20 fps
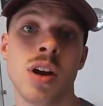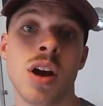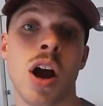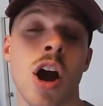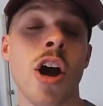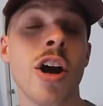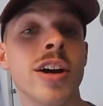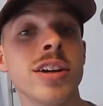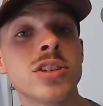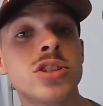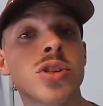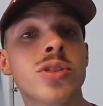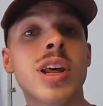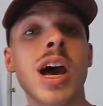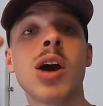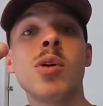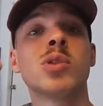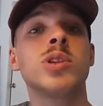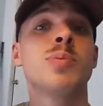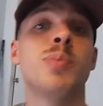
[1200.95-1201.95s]
Alright, so
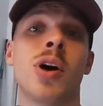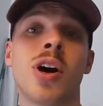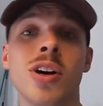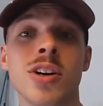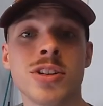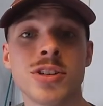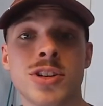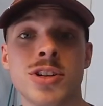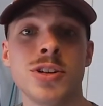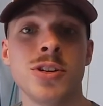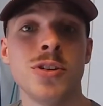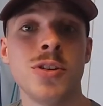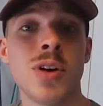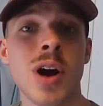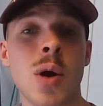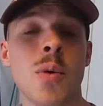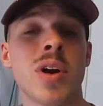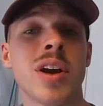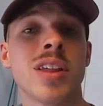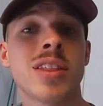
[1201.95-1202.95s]
that was part 2.
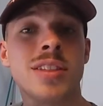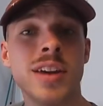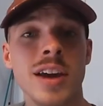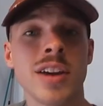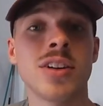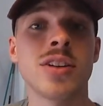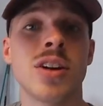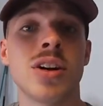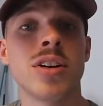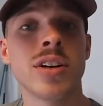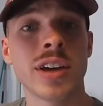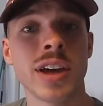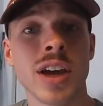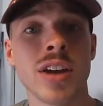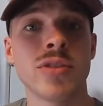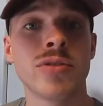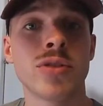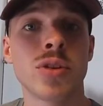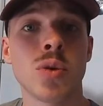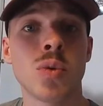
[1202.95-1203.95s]
I want to thank y'all
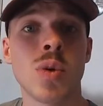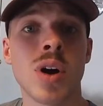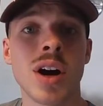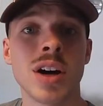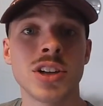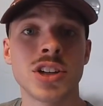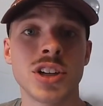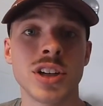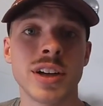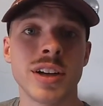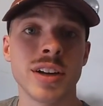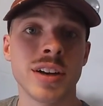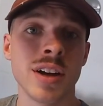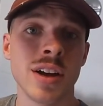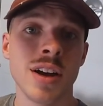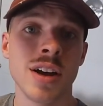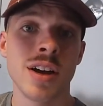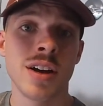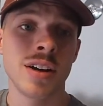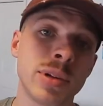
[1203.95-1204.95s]
again for watching.
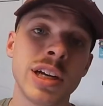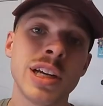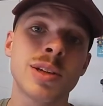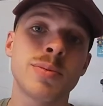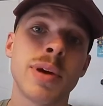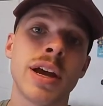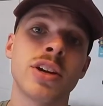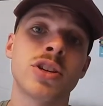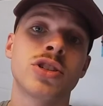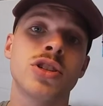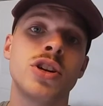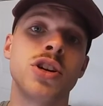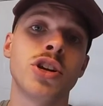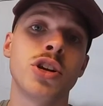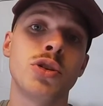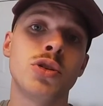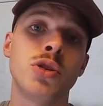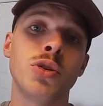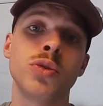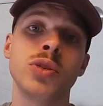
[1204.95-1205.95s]
Please make sure
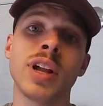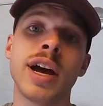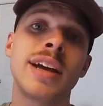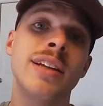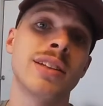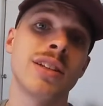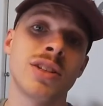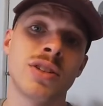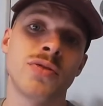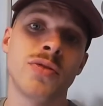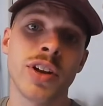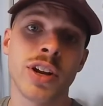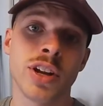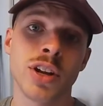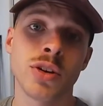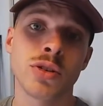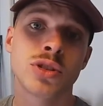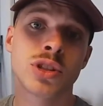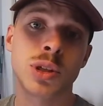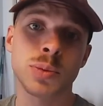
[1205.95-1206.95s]
you do like this
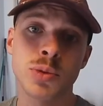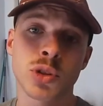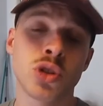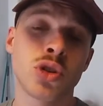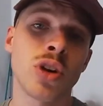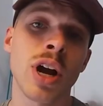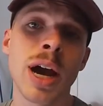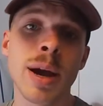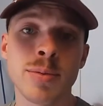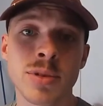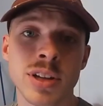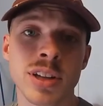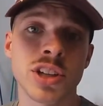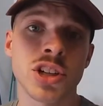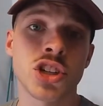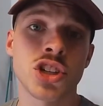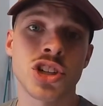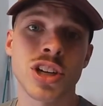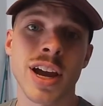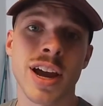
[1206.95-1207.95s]
video, subscribe to
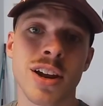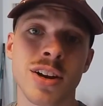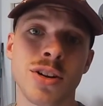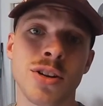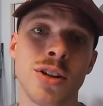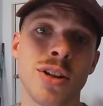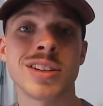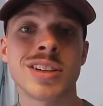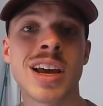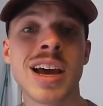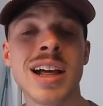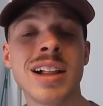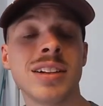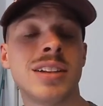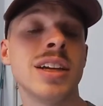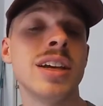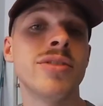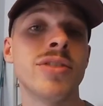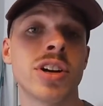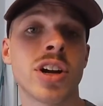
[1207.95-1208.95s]
this channel,
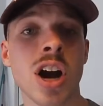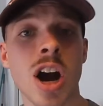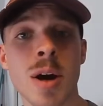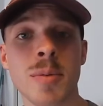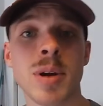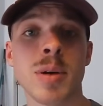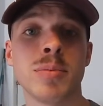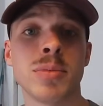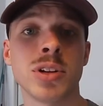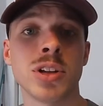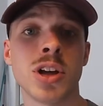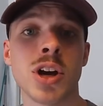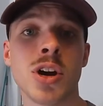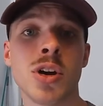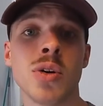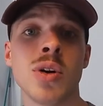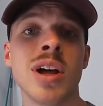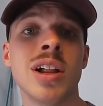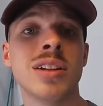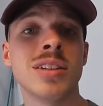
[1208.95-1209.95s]
leave a comment
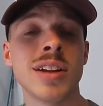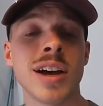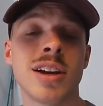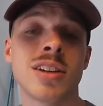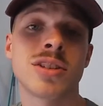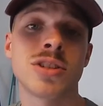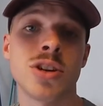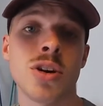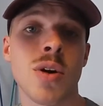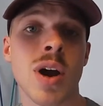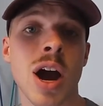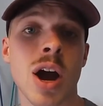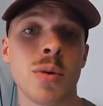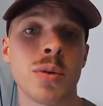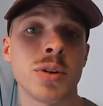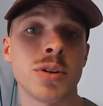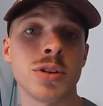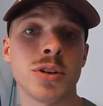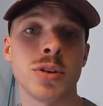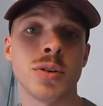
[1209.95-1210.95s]
below, let us know how
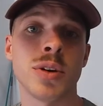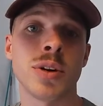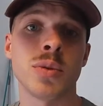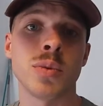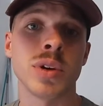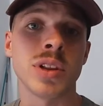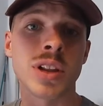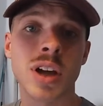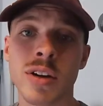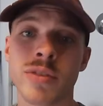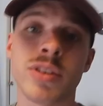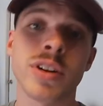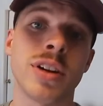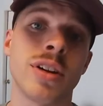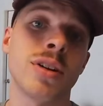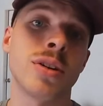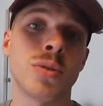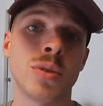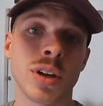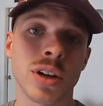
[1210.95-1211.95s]
we're doing. We love to
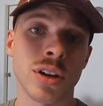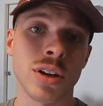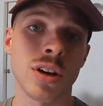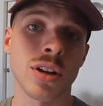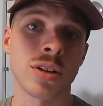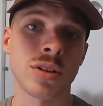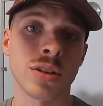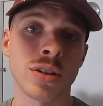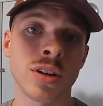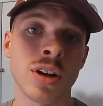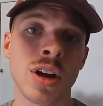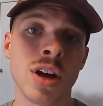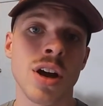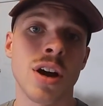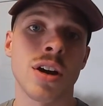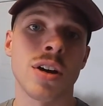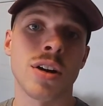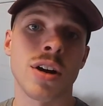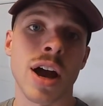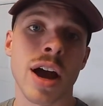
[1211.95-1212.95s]
hear what y'all
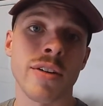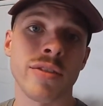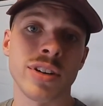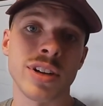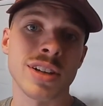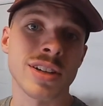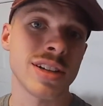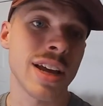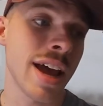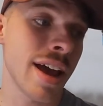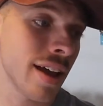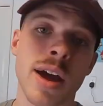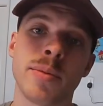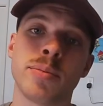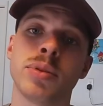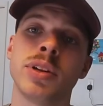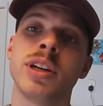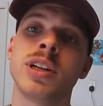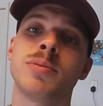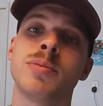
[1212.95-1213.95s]
are having to say. And
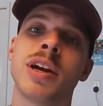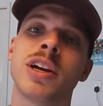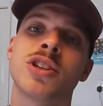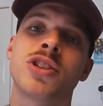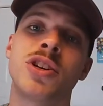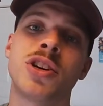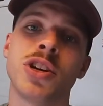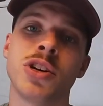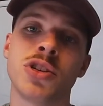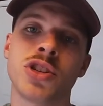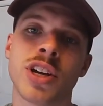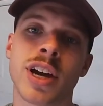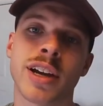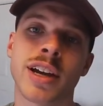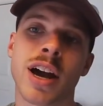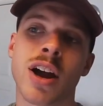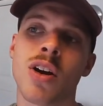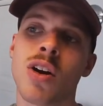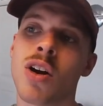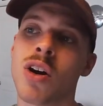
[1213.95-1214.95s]
please make sure you check
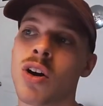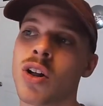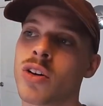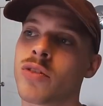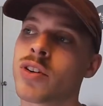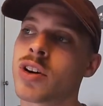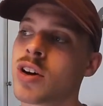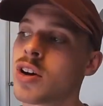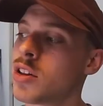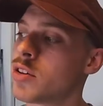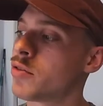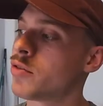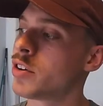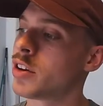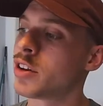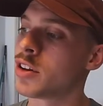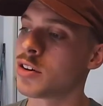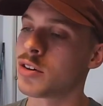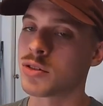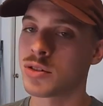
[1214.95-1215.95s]
out all of our other
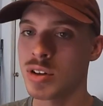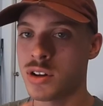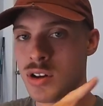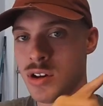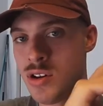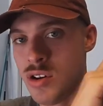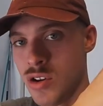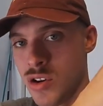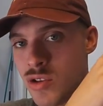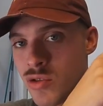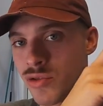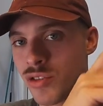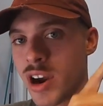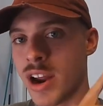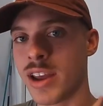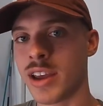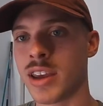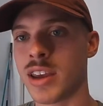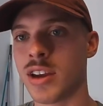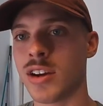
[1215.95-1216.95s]
videos
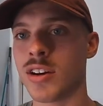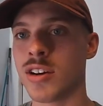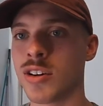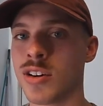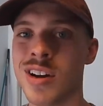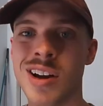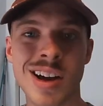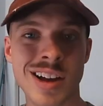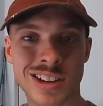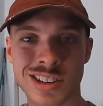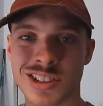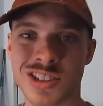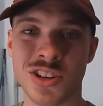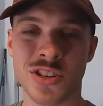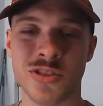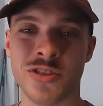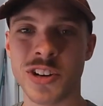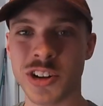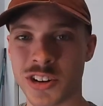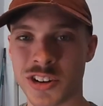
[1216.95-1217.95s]
right here. Still
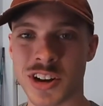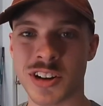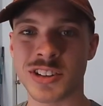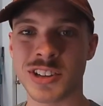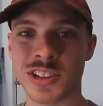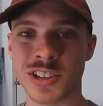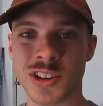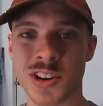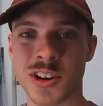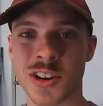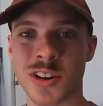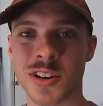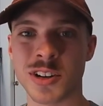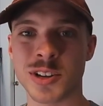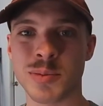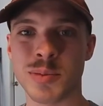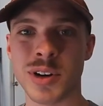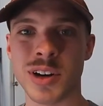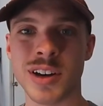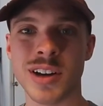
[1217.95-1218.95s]
figuring out these
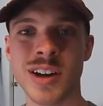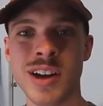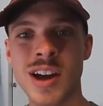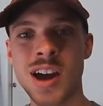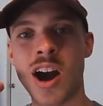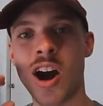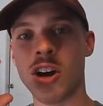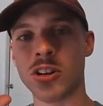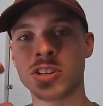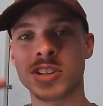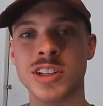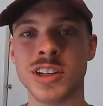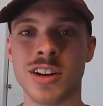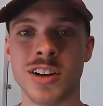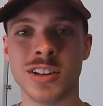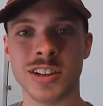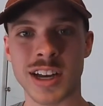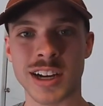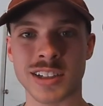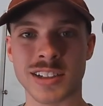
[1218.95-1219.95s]
cards, but I'll see
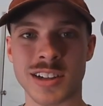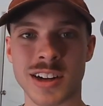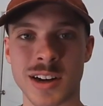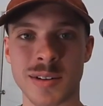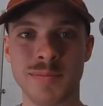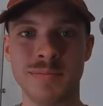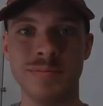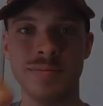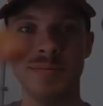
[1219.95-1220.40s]
y'all next time.